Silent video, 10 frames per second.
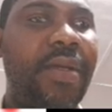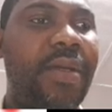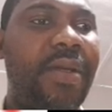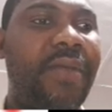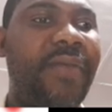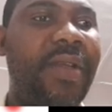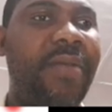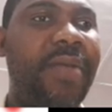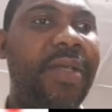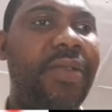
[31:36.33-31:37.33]
Divided
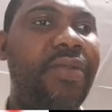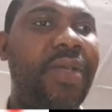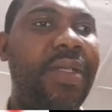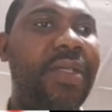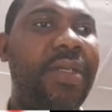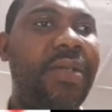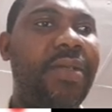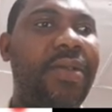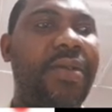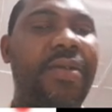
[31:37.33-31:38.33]
by 20.
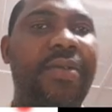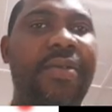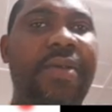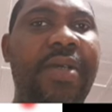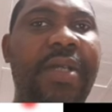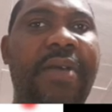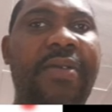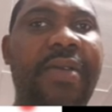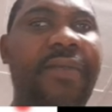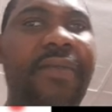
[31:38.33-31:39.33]
So that will
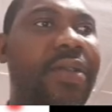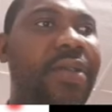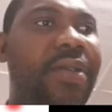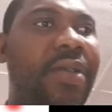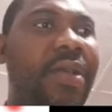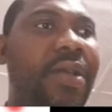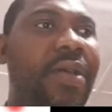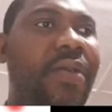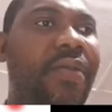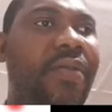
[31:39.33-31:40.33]
give us
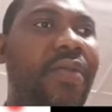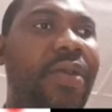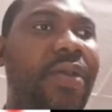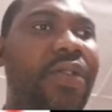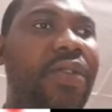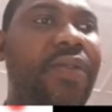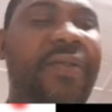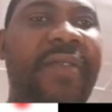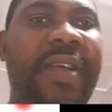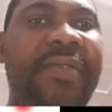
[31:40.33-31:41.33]

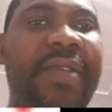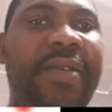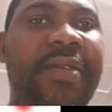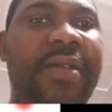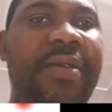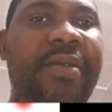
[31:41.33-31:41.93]
12500.